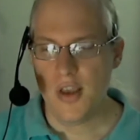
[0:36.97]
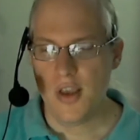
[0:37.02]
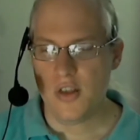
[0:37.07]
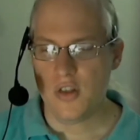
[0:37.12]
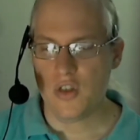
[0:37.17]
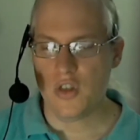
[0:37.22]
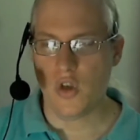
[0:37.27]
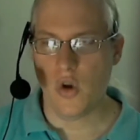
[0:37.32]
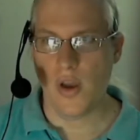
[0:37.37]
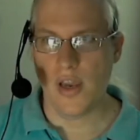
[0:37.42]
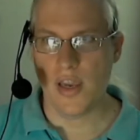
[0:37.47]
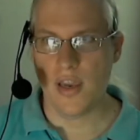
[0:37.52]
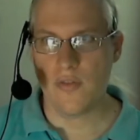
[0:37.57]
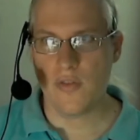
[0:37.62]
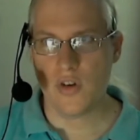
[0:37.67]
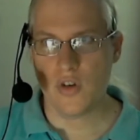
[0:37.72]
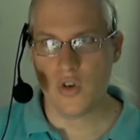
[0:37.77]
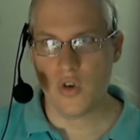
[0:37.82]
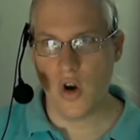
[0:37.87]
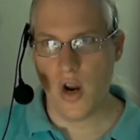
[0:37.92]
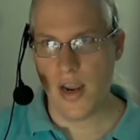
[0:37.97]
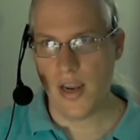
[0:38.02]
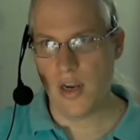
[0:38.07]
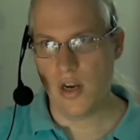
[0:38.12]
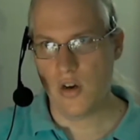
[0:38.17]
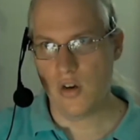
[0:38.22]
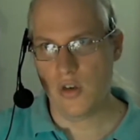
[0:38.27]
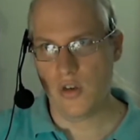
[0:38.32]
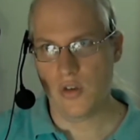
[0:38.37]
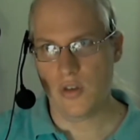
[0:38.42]
So I gave it a try
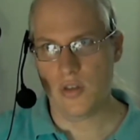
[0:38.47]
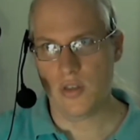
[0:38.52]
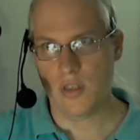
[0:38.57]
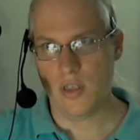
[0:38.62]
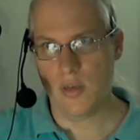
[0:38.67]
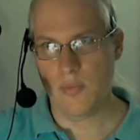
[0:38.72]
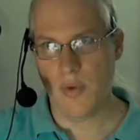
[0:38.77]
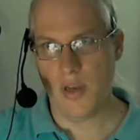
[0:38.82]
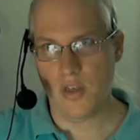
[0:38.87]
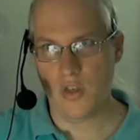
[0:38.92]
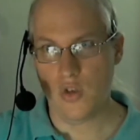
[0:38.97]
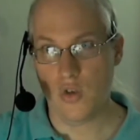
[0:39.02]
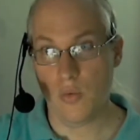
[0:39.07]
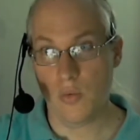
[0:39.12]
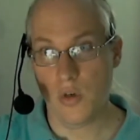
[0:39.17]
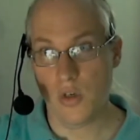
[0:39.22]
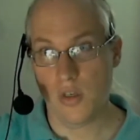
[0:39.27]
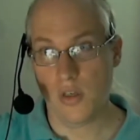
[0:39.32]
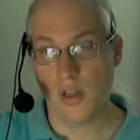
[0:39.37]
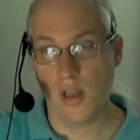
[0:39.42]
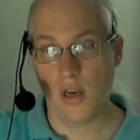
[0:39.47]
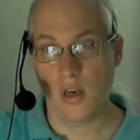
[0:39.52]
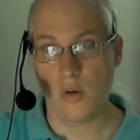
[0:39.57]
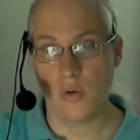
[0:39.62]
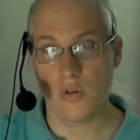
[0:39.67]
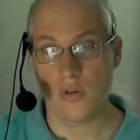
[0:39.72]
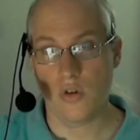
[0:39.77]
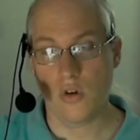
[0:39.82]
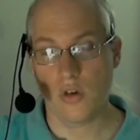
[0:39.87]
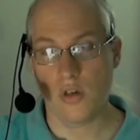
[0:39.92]
here. You can see my Super Nintendo
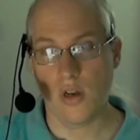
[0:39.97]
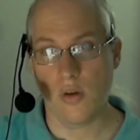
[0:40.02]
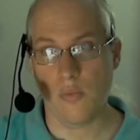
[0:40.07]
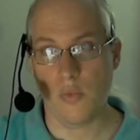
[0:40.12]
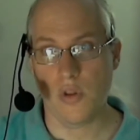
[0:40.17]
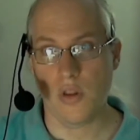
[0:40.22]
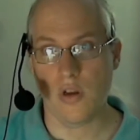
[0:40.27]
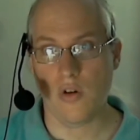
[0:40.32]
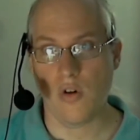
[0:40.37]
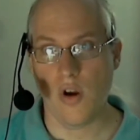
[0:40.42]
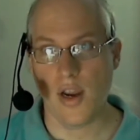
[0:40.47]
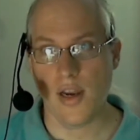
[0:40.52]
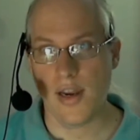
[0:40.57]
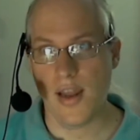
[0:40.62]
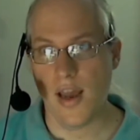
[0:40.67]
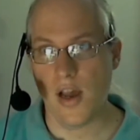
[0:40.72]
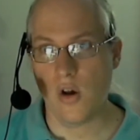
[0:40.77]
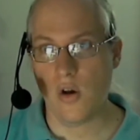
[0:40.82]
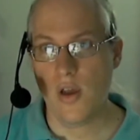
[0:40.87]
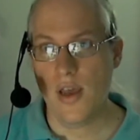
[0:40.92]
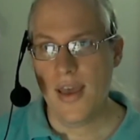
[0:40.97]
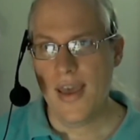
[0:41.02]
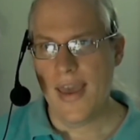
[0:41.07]
is hooked up with it right now,